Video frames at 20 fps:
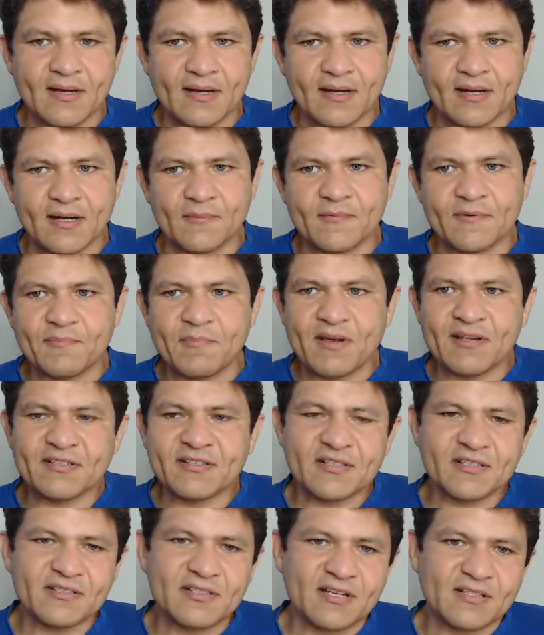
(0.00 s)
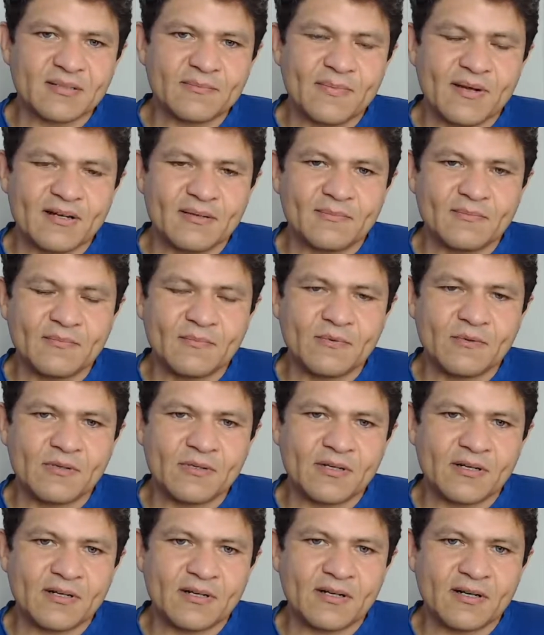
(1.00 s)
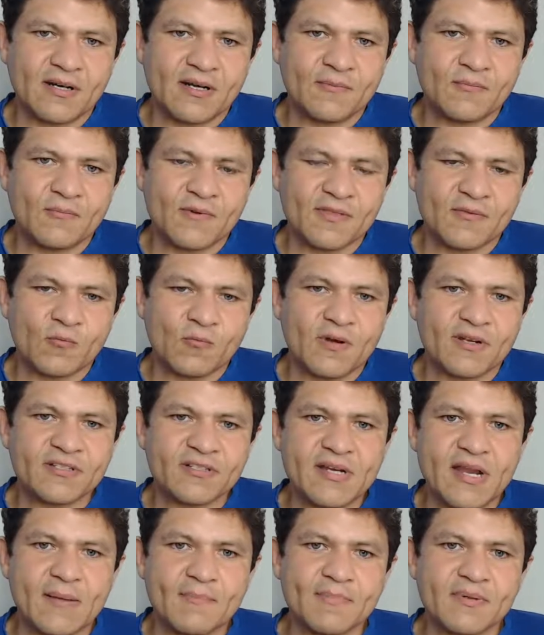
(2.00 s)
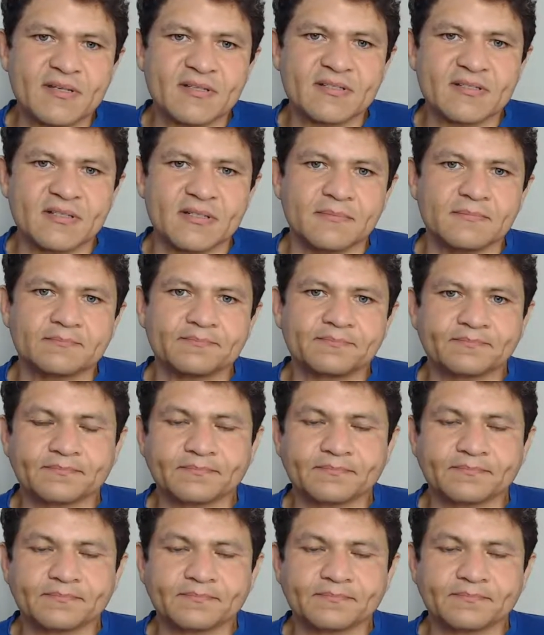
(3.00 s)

We probably should have talked about it more with one championship